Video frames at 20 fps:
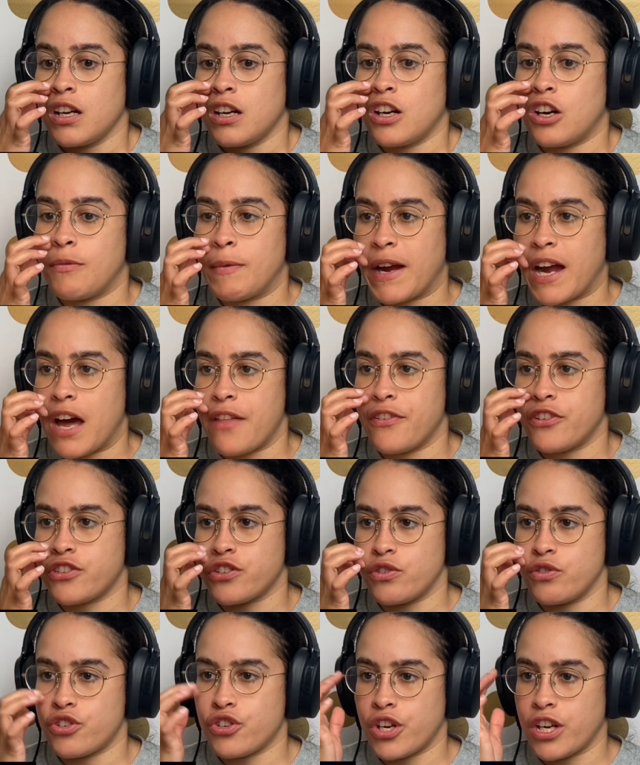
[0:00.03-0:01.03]
Oh my god, there's a
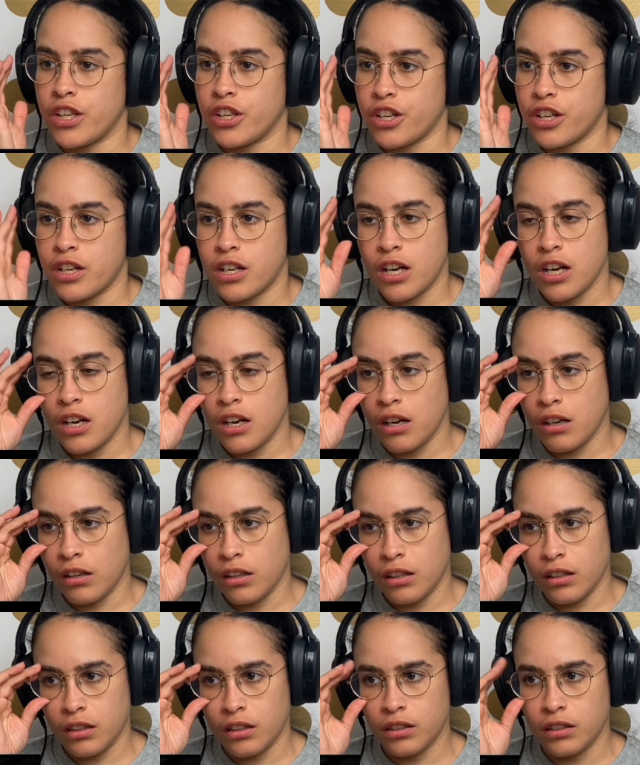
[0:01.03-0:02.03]
new trailer.
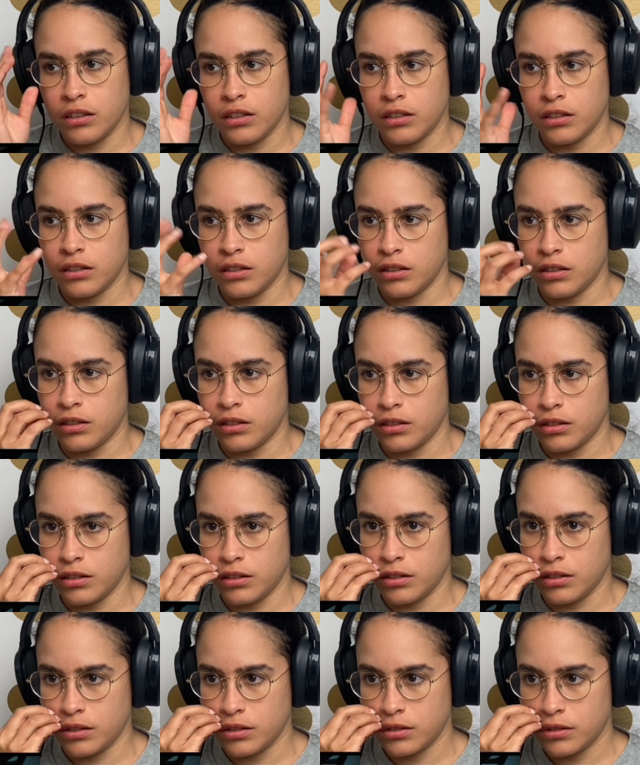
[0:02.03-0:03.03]

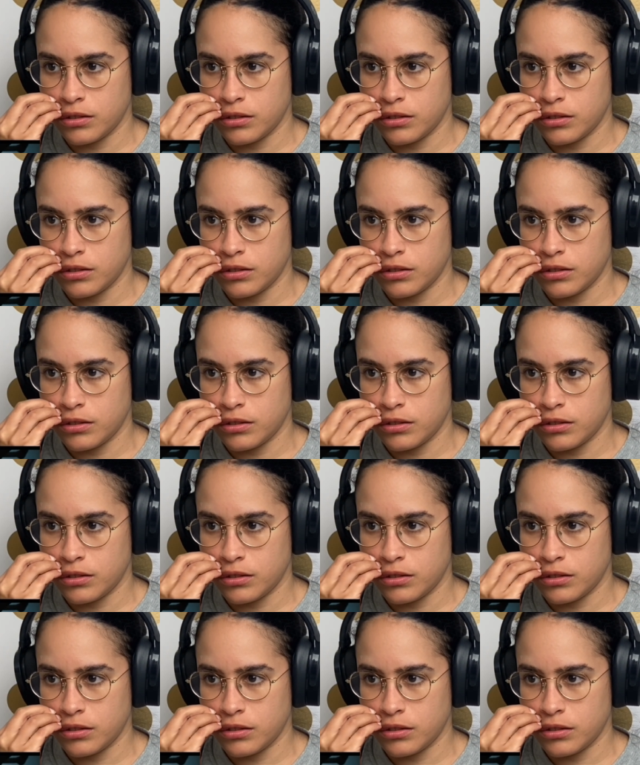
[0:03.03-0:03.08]
Oh!